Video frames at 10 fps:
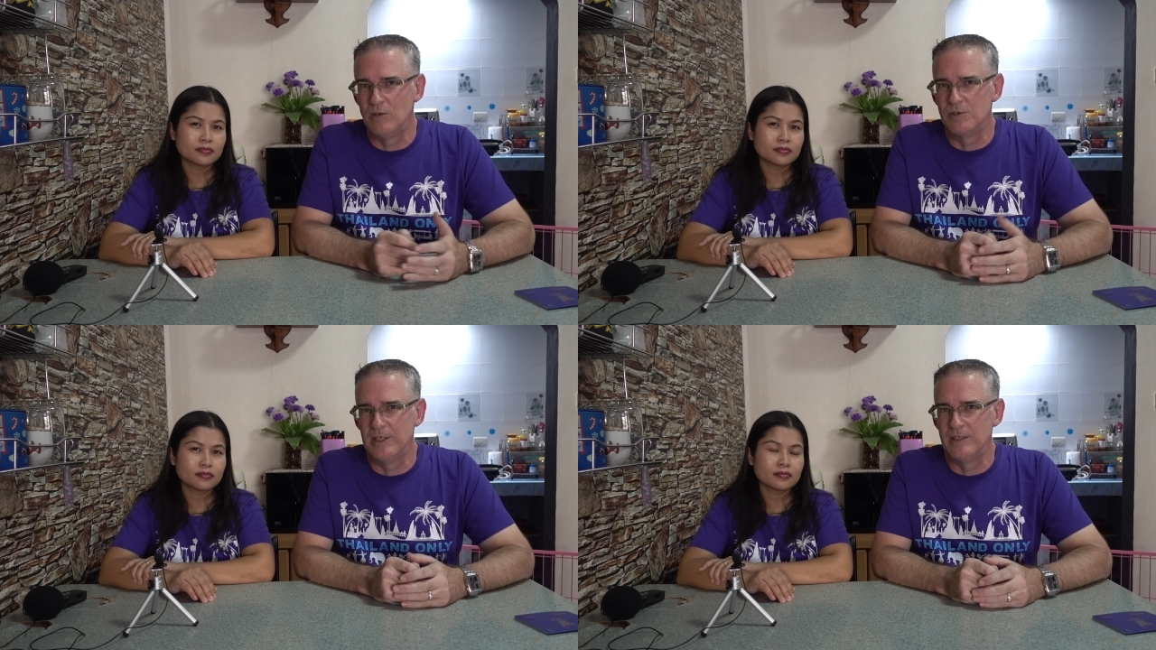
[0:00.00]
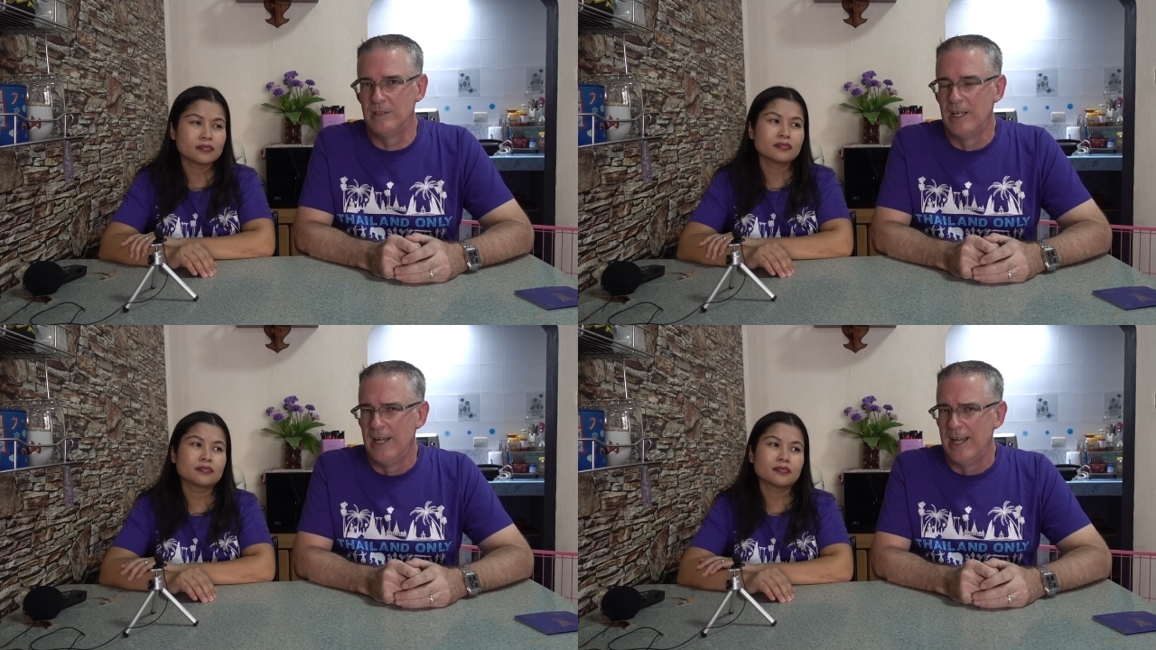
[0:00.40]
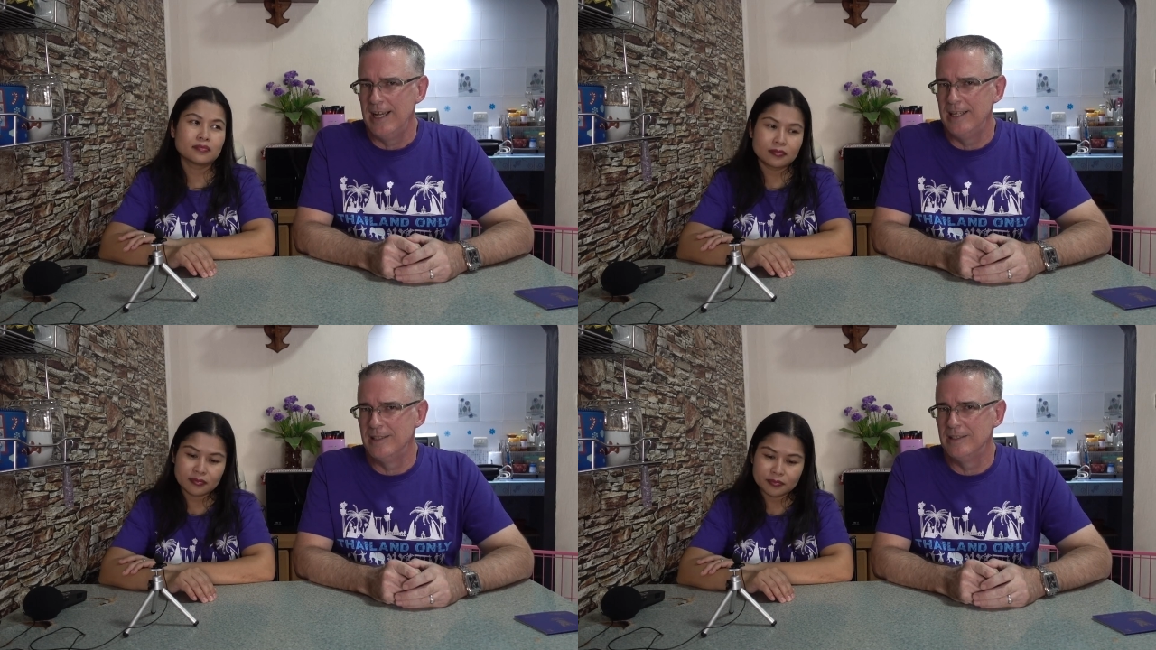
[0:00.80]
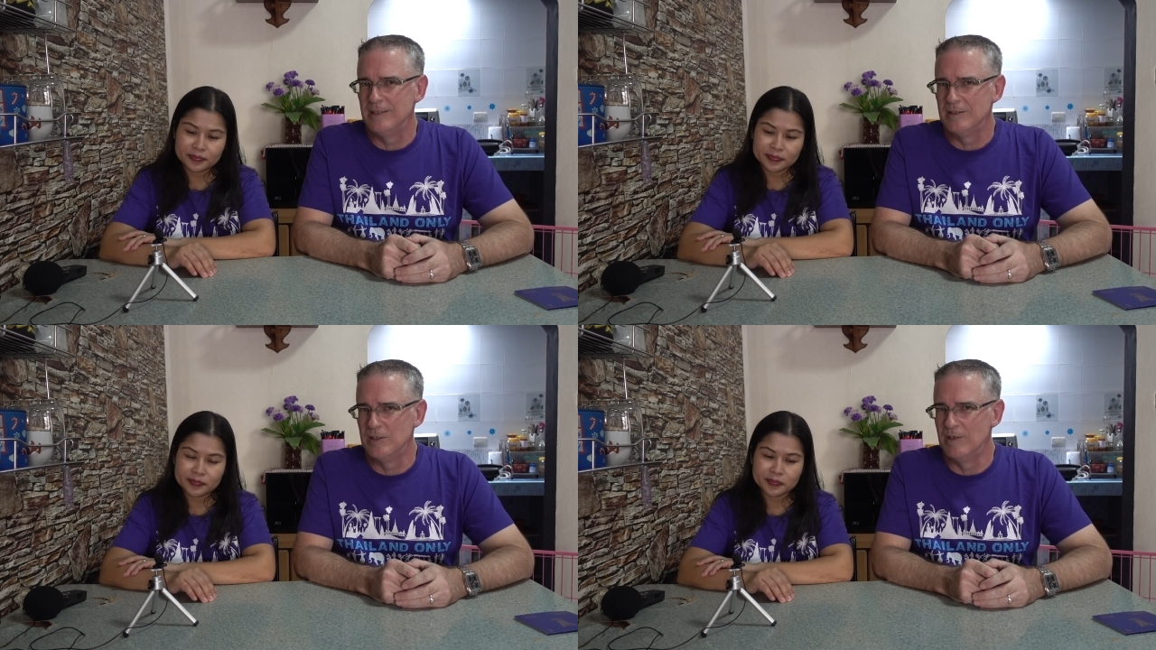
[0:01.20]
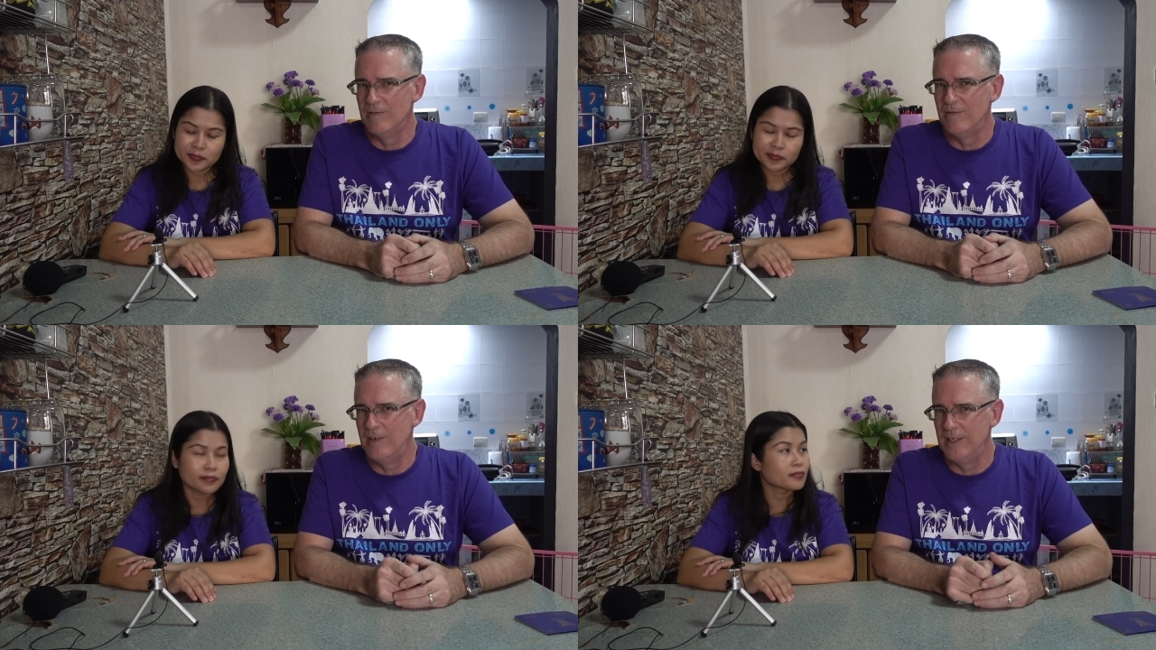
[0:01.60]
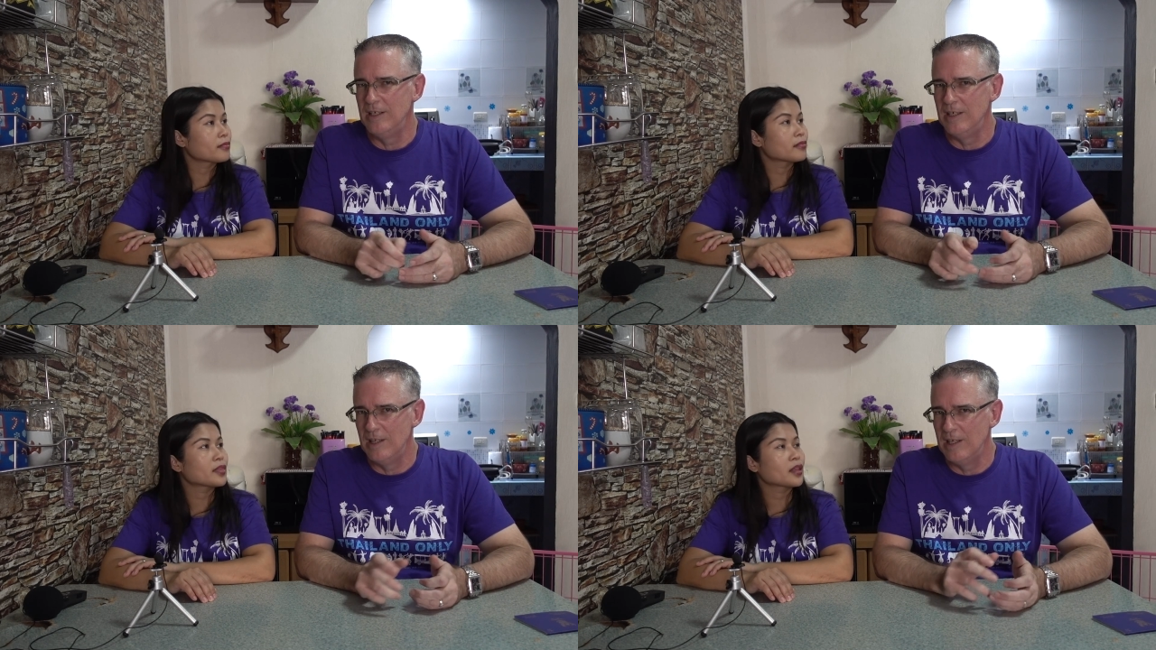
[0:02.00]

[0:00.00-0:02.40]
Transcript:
Speaker 1: culture, and and sort of the